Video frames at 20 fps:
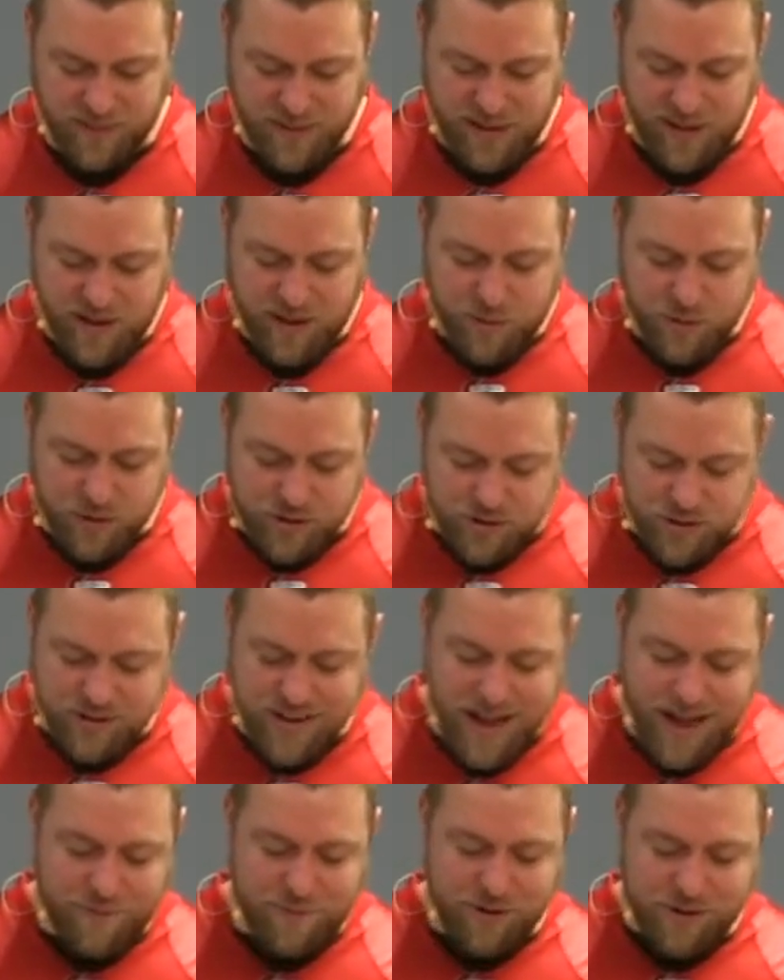we should
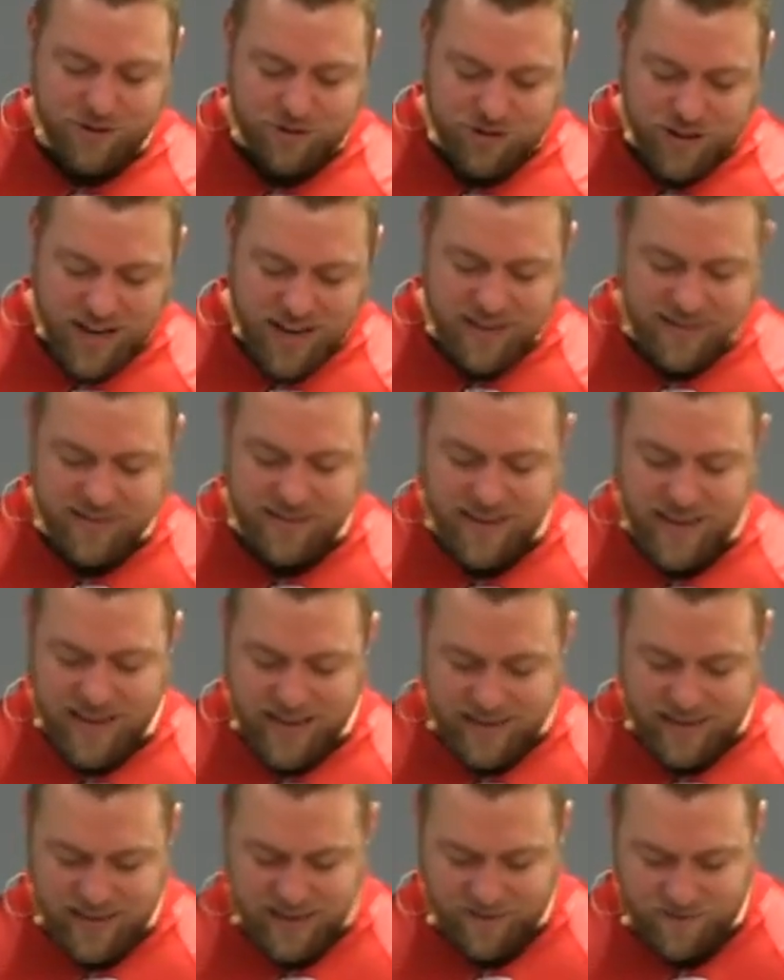not reject
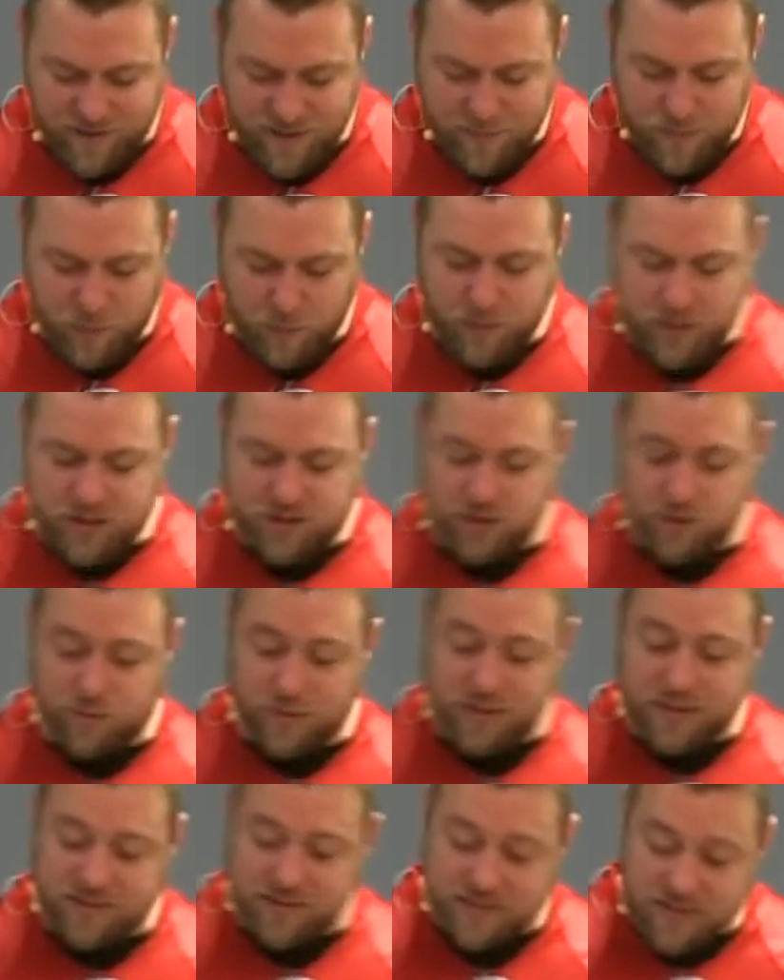any of it, but we should
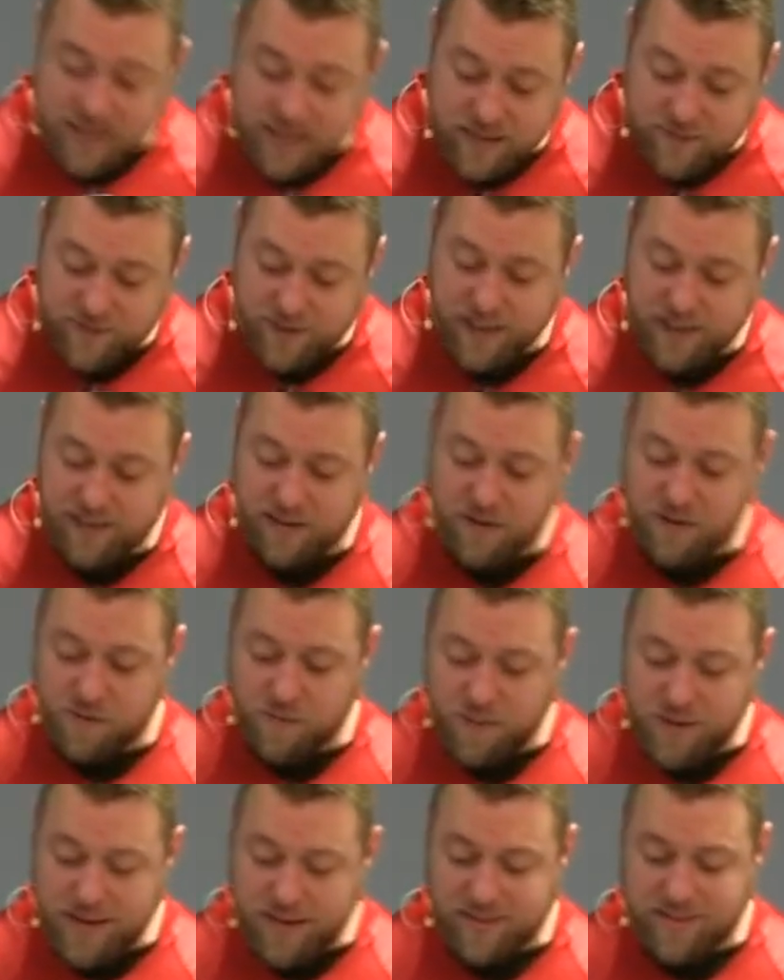receive it
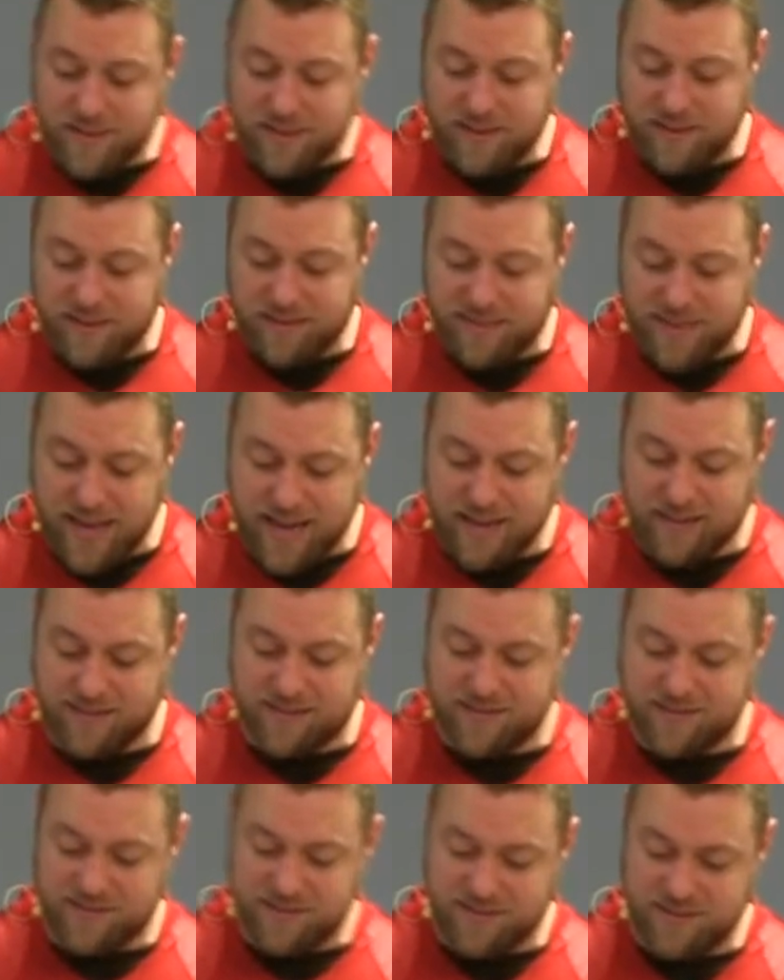with
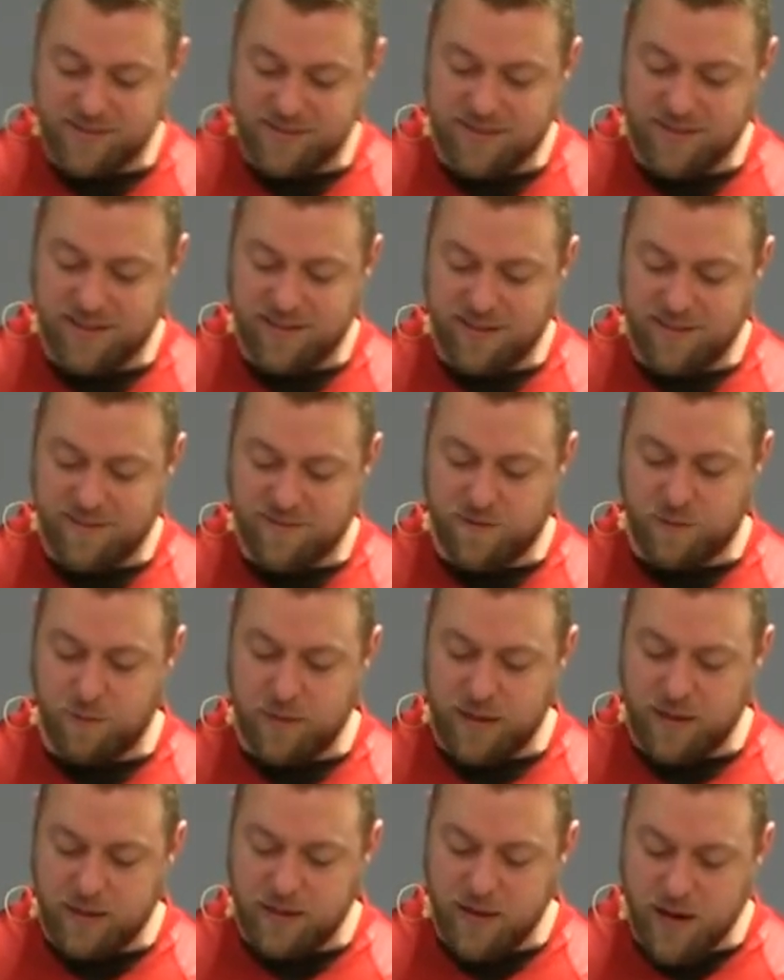thanks. For
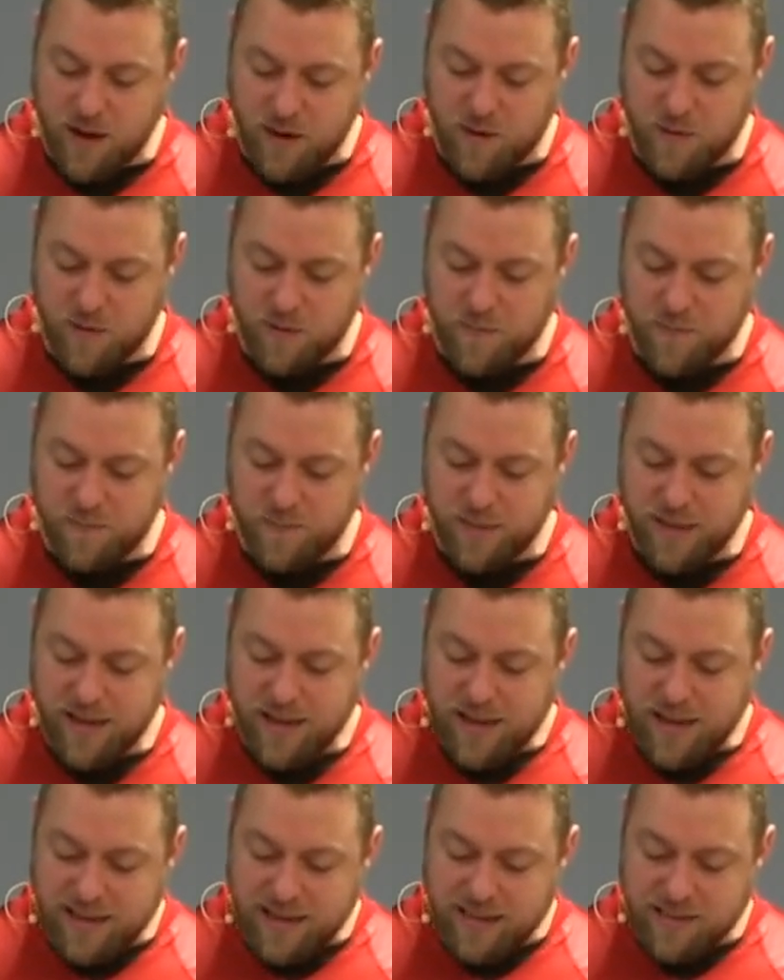we know
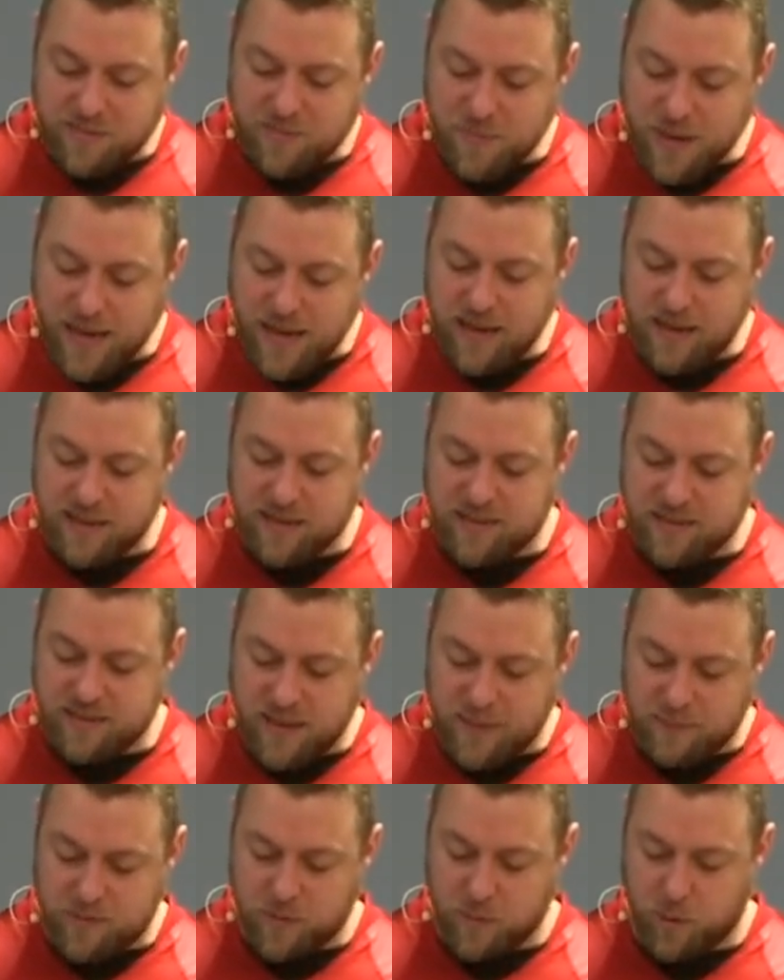it is made
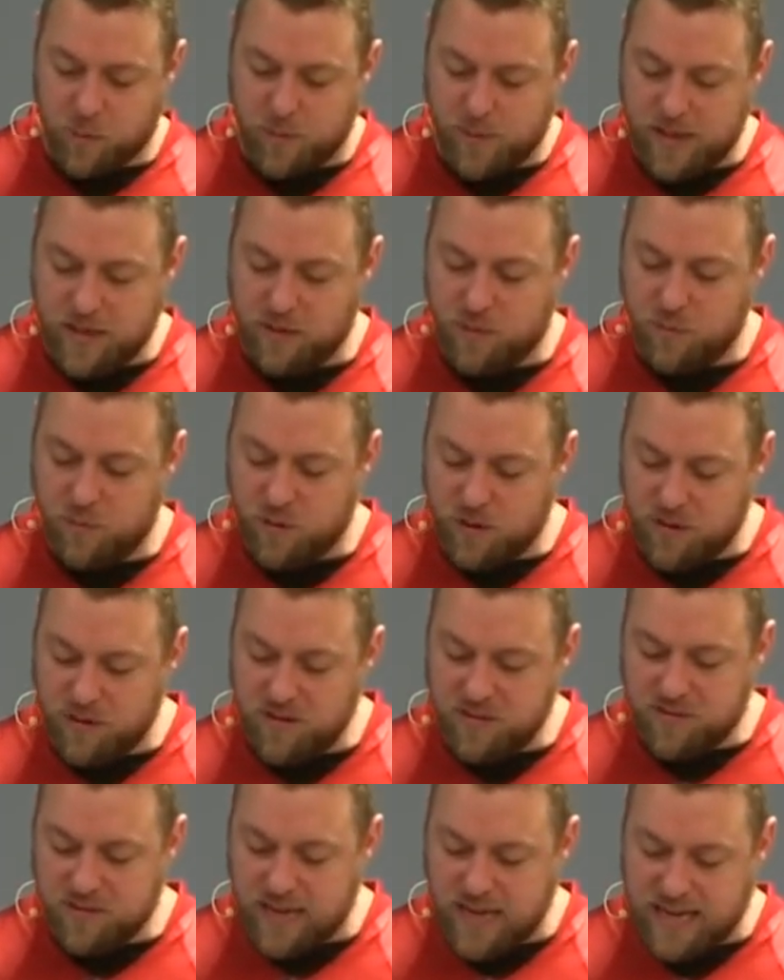acceptable by the word
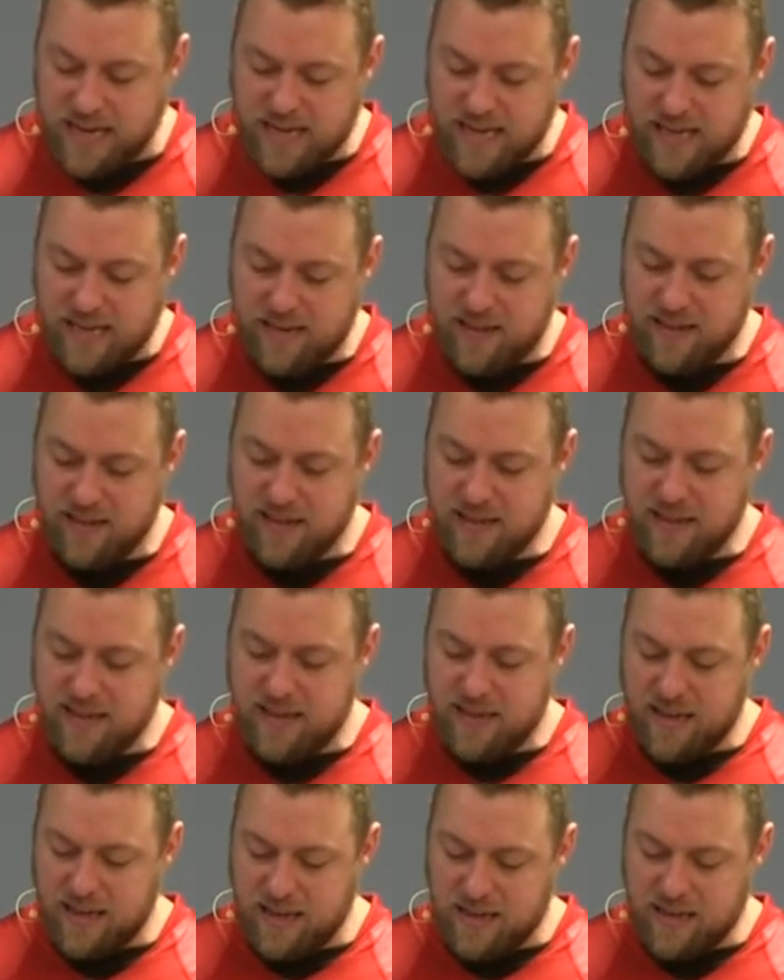of God
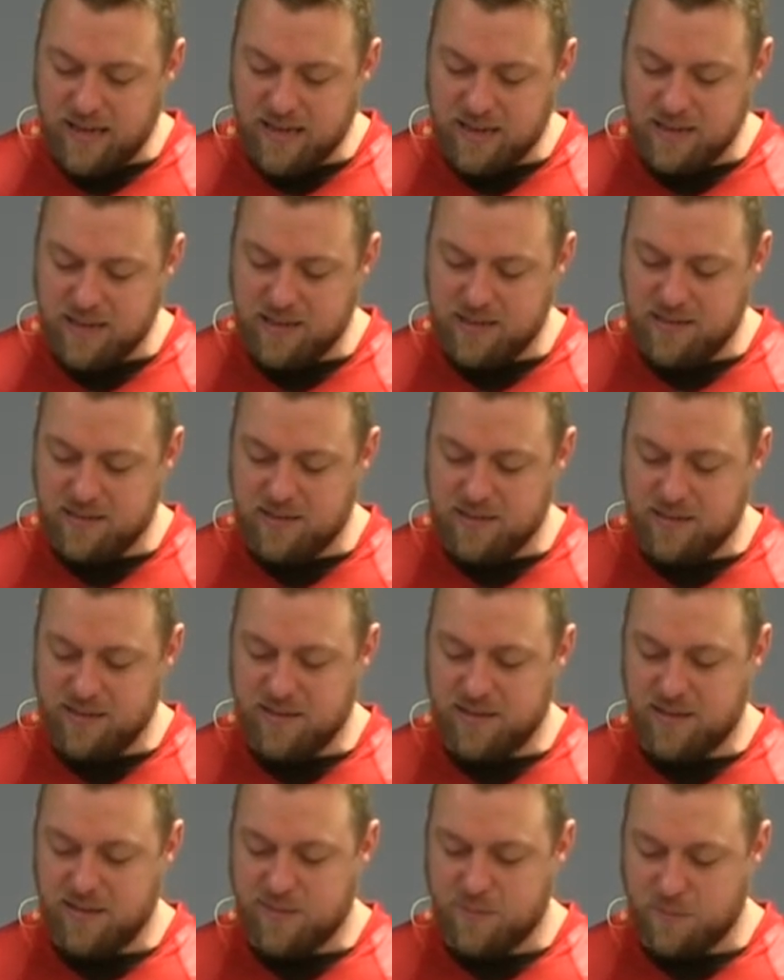and
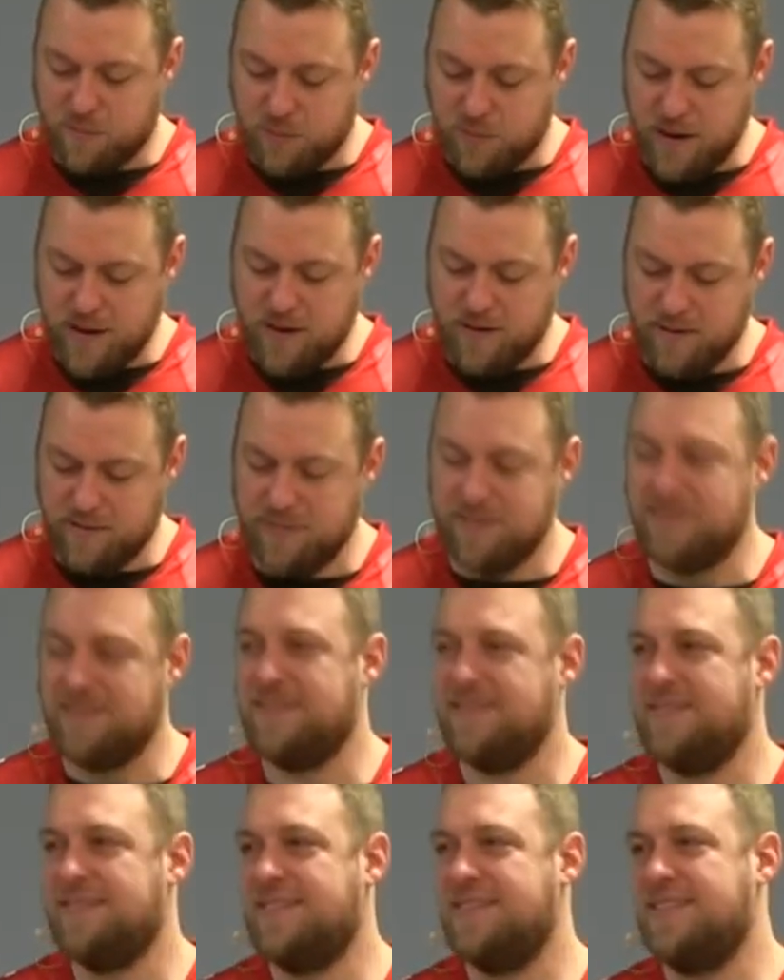prayer.
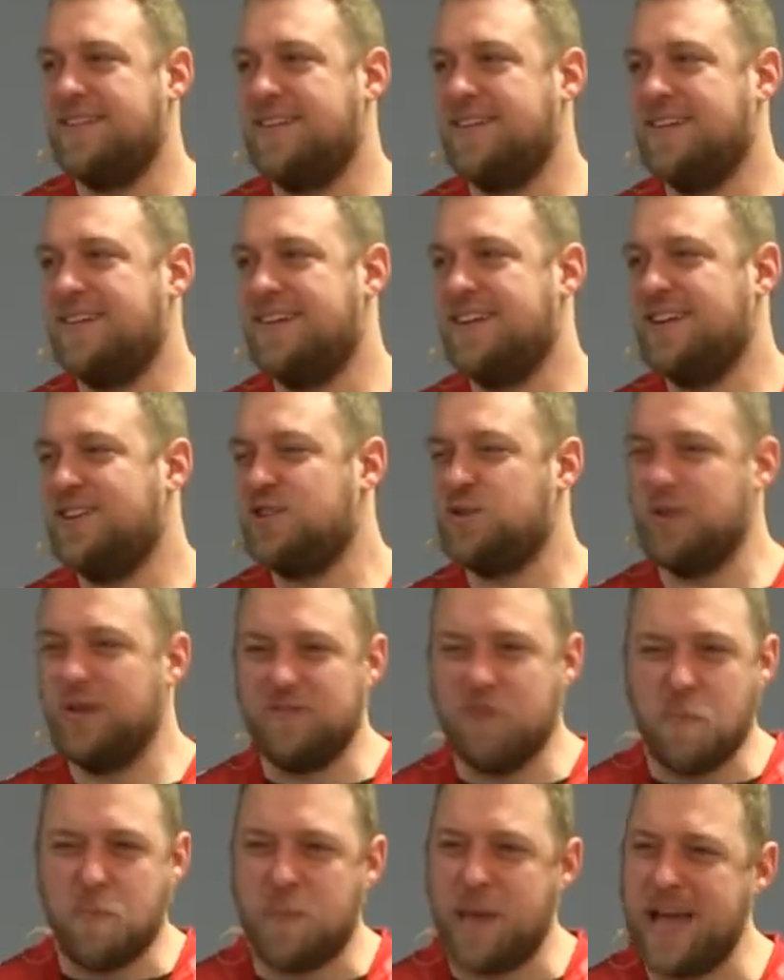So
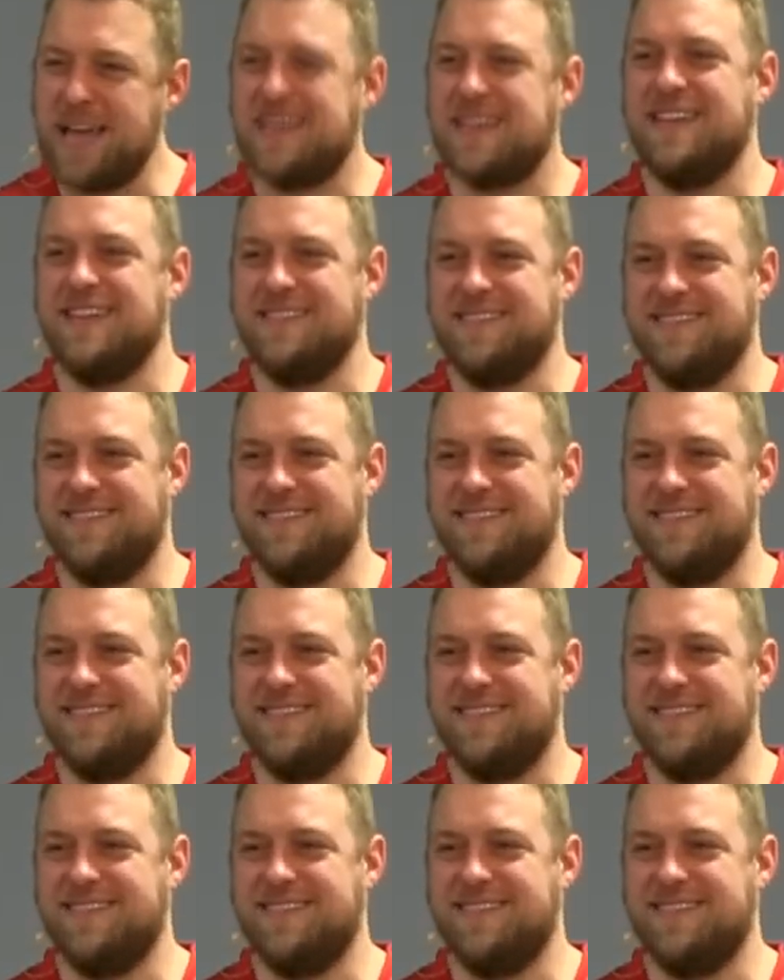even bacon